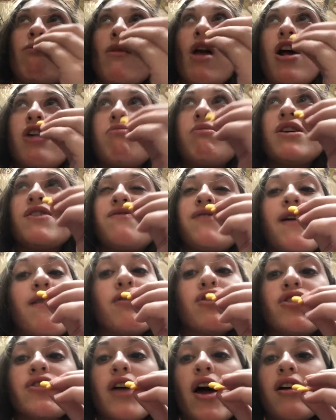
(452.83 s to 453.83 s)
And my
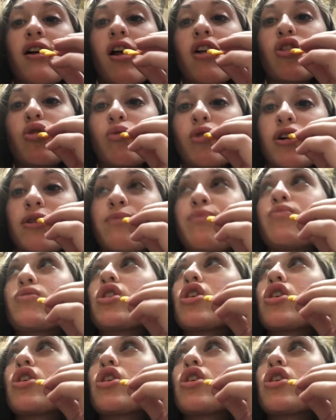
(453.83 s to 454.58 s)
favorite snack in the world.